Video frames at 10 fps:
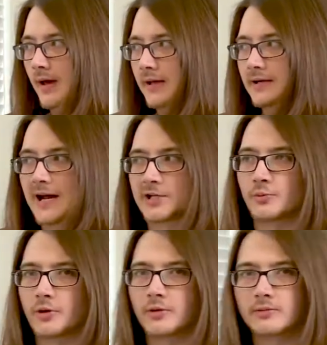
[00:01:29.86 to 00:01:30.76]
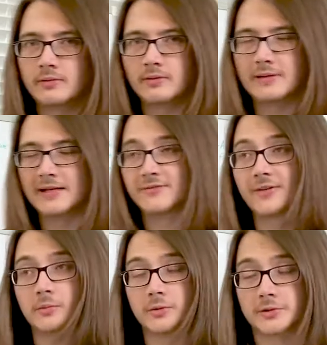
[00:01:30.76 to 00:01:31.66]
and a dashboard that is
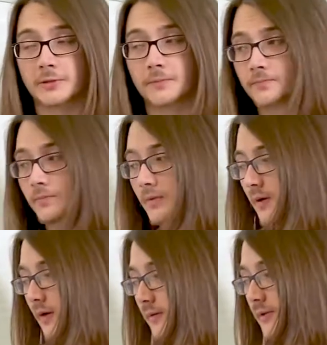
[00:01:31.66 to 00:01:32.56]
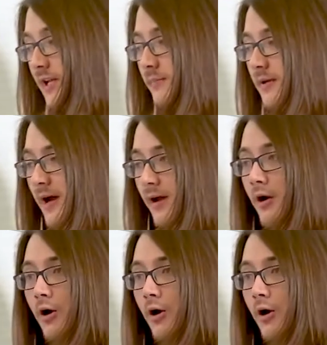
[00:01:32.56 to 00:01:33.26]
available to you. This API